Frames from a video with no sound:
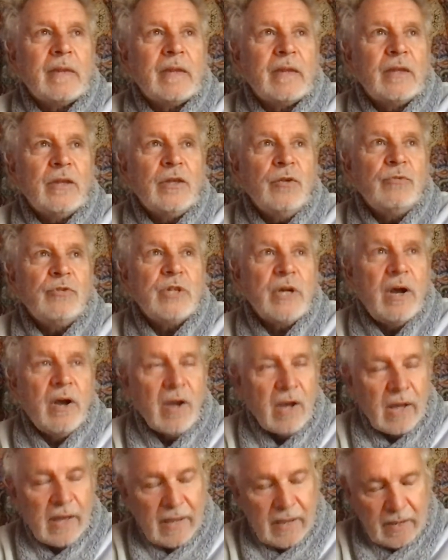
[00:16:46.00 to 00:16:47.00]
you
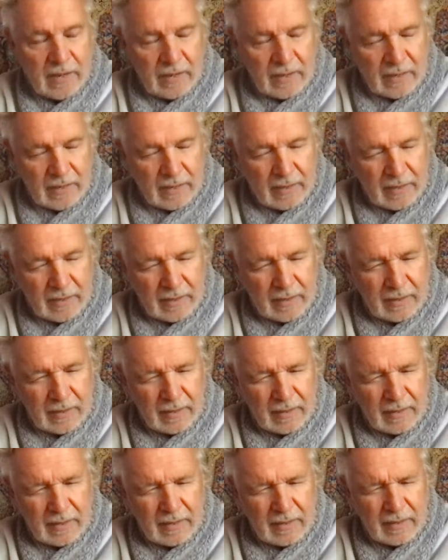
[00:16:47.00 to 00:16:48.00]
die,
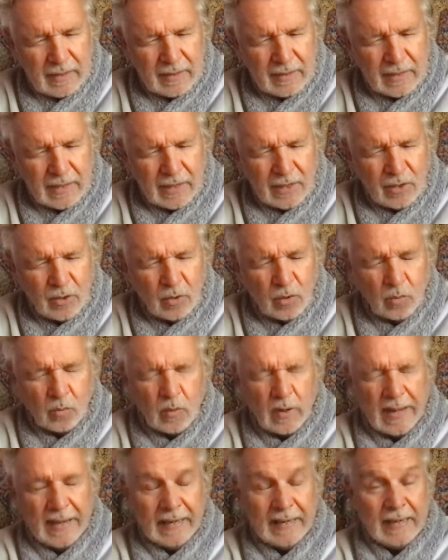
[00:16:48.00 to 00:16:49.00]
and then you
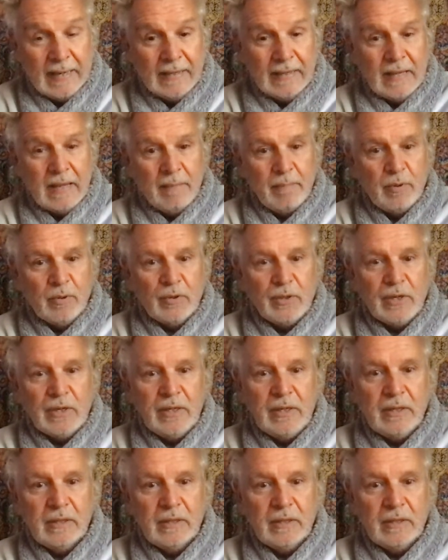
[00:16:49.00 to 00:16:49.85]
awake in their body.